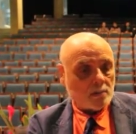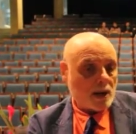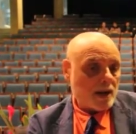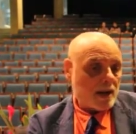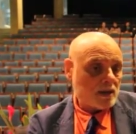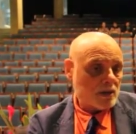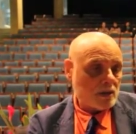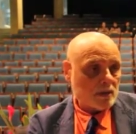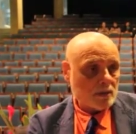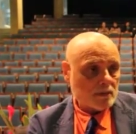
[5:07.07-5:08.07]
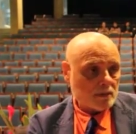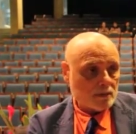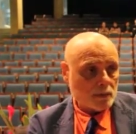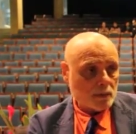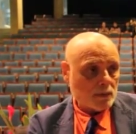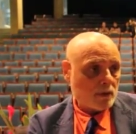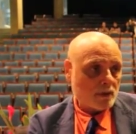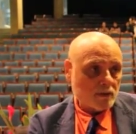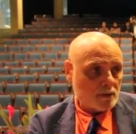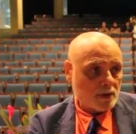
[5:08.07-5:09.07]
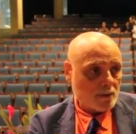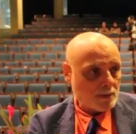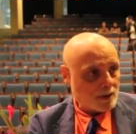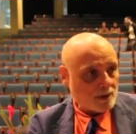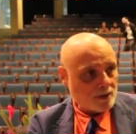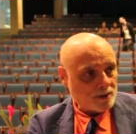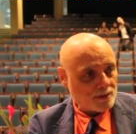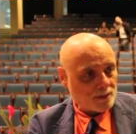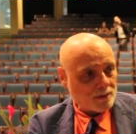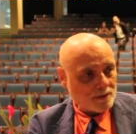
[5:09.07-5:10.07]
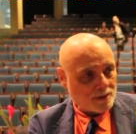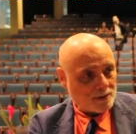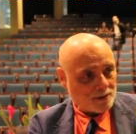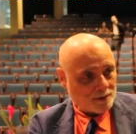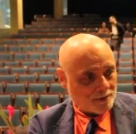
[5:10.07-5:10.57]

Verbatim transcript: by accident. We were looking for something else, and we found